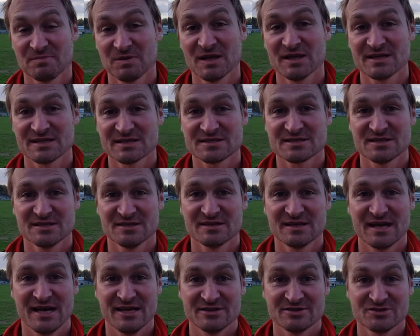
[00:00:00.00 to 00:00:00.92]
the players
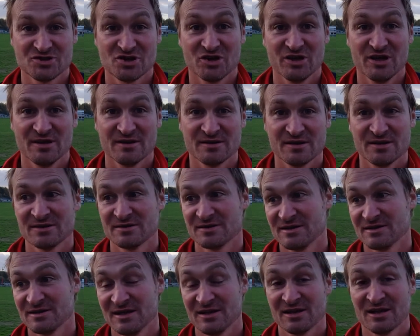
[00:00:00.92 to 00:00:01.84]
to enjoy it and
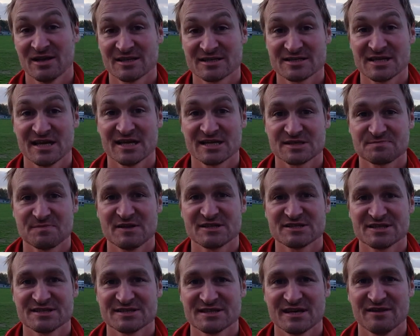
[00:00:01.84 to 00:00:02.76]
like I say,
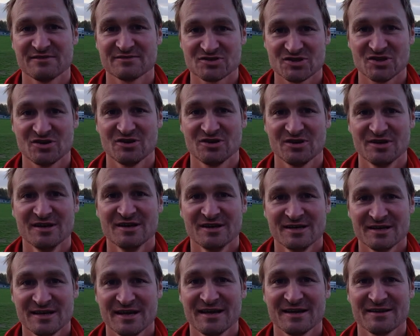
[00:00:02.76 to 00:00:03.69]
express themselves. So
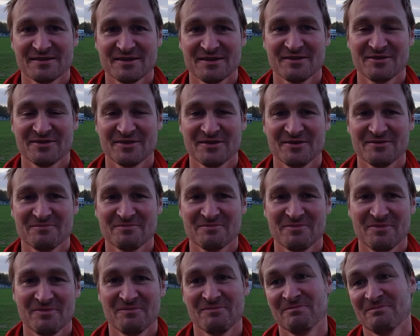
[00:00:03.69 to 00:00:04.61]
yeah, the
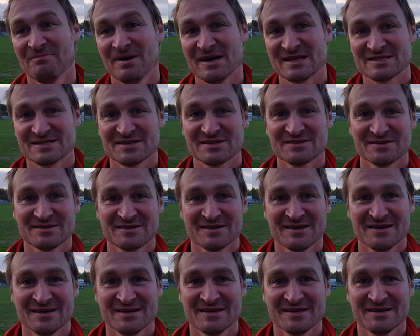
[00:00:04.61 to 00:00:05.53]
better
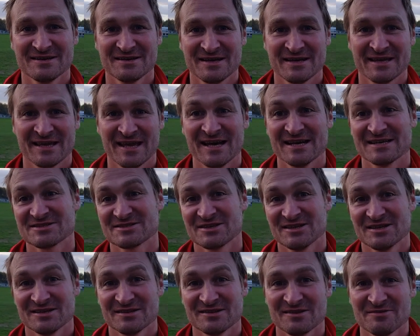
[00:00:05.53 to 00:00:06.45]
it
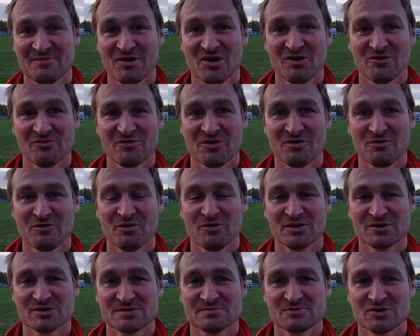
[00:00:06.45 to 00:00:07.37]
gets, the more we
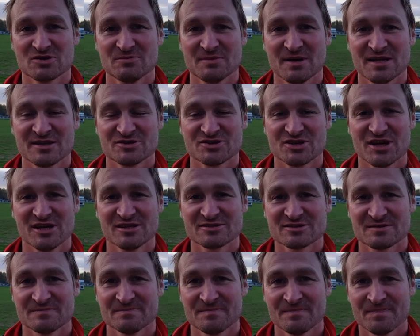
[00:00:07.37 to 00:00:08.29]
want them to come out of the
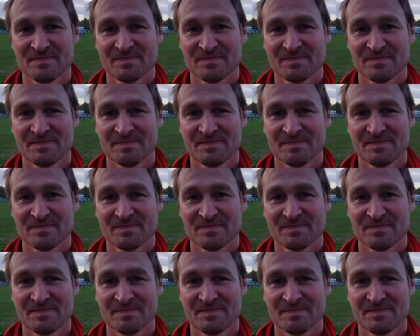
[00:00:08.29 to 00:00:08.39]
shells.